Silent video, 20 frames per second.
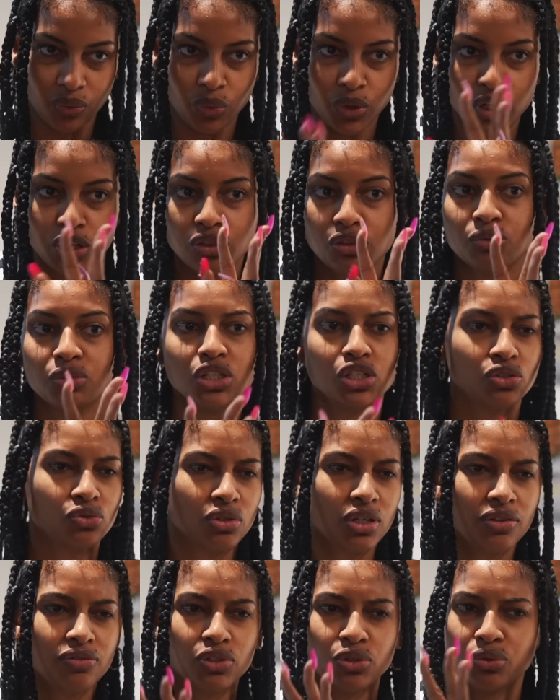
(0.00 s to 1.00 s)
What are 3
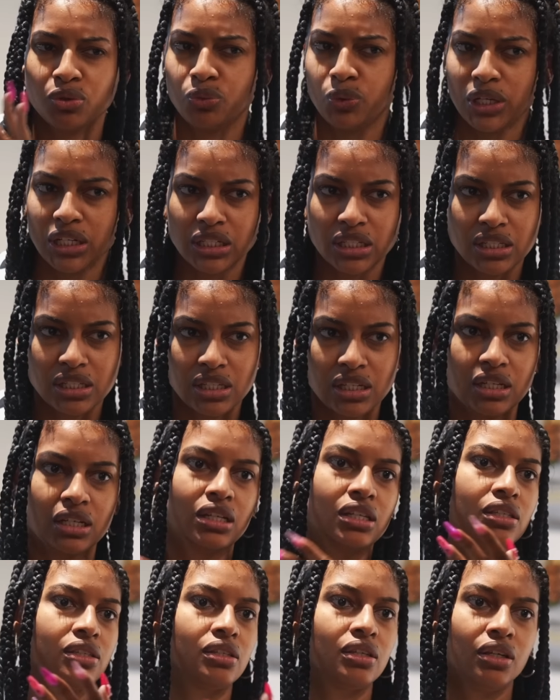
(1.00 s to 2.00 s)
strengths, 3
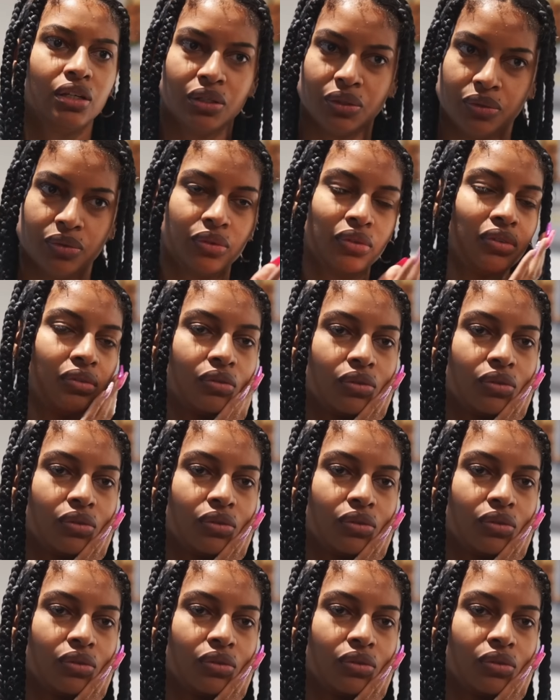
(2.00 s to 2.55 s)
weaknesses?